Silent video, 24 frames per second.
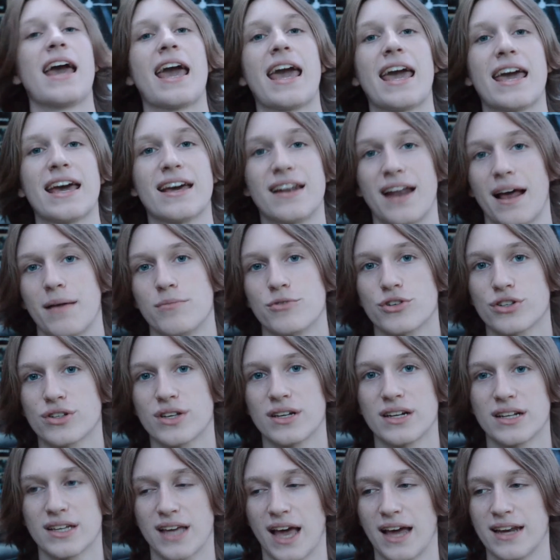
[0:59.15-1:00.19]
and I'm just
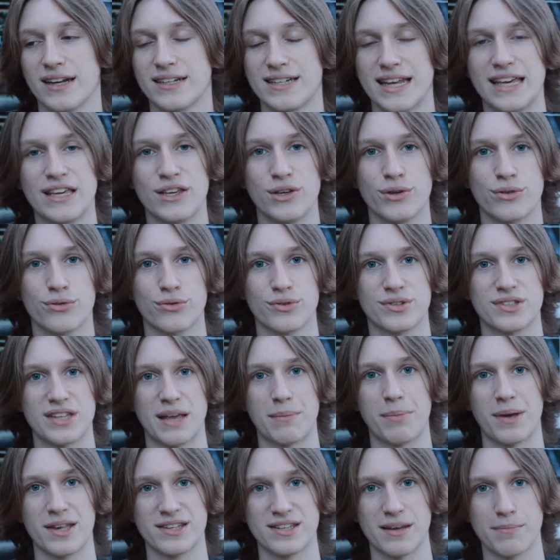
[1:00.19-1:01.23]
gonna kind of take you through a
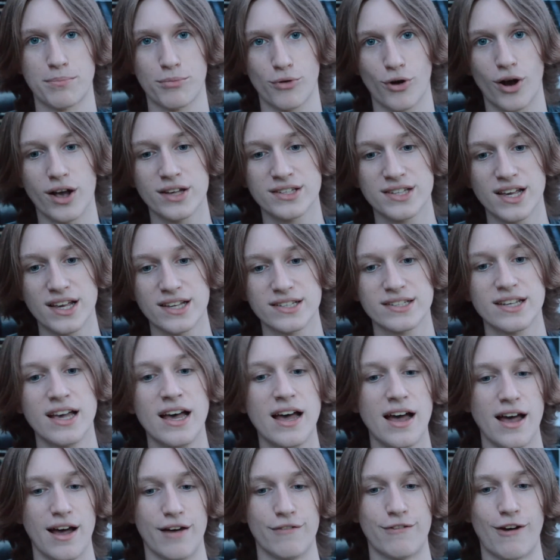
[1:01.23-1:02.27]
step-by-step process
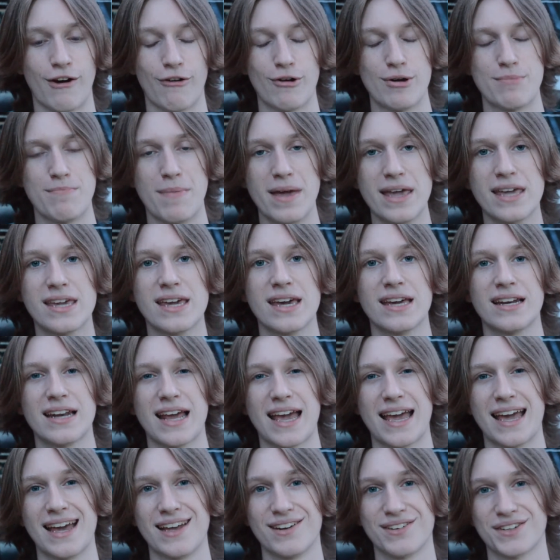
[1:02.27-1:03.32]
of how I make it,
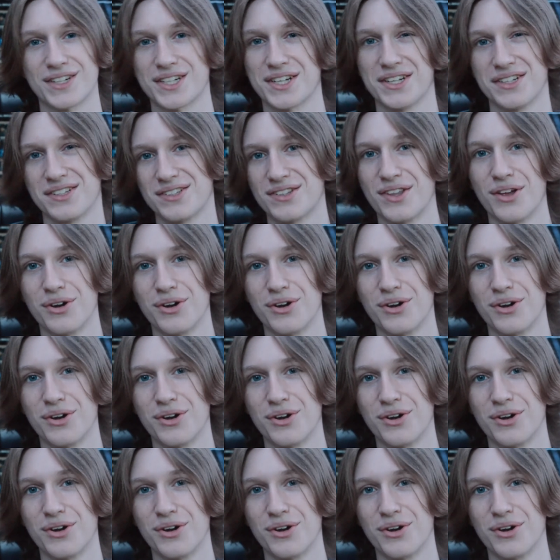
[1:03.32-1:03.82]
and because